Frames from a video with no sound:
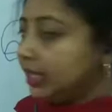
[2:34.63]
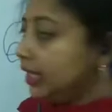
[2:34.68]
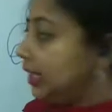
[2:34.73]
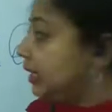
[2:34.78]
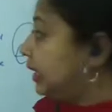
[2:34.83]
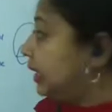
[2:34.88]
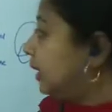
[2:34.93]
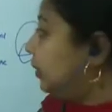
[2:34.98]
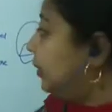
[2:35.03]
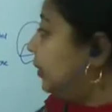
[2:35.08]

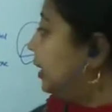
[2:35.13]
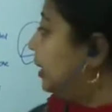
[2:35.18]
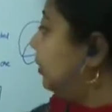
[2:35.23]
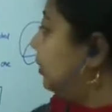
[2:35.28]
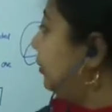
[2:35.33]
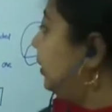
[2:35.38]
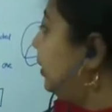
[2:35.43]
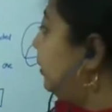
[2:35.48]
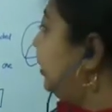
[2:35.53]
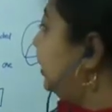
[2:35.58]
then
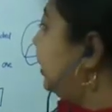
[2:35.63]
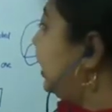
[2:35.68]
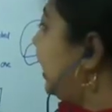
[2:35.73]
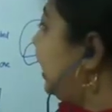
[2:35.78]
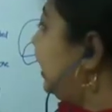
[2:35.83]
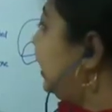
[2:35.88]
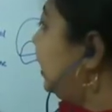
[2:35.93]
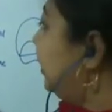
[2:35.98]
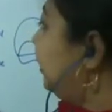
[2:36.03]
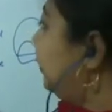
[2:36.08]
when we write
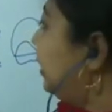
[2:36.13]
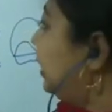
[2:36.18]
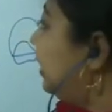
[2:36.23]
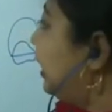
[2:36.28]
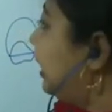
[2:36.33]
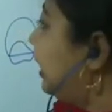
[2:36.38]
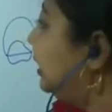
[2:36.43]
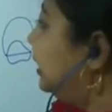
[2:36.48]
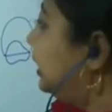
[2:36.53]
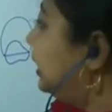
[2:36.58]
it, we
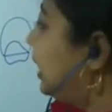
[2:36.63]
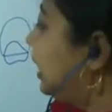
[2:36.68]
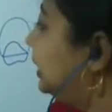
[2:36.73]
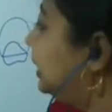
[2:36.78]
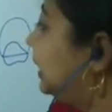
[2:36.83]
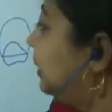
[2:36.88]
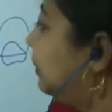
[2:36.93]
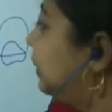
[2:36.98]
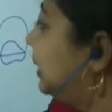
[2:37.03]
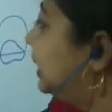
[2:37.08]
write the line
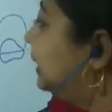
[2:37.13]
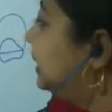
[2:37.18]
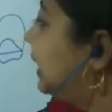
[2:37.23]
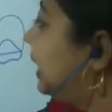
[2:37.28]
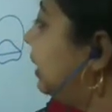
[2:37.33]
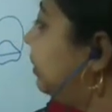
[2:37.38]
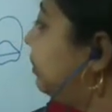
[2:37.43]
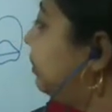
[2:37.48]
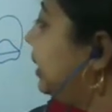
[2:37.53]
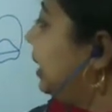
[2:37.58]
segment as
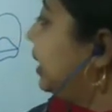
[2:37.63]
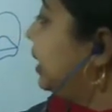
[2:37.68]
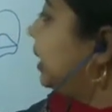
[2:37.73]
AB